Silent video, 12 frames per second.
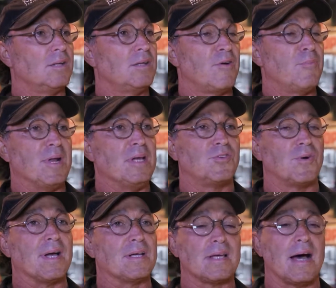Everybody's
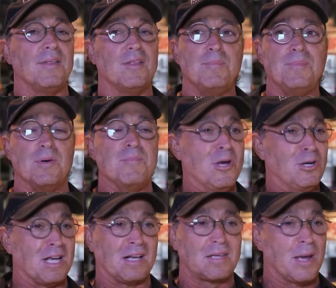very excited. The
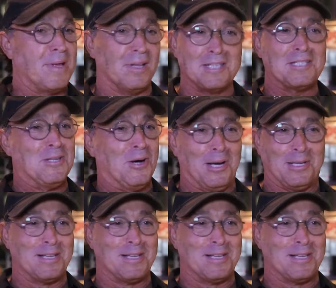music, I mean, listen to it.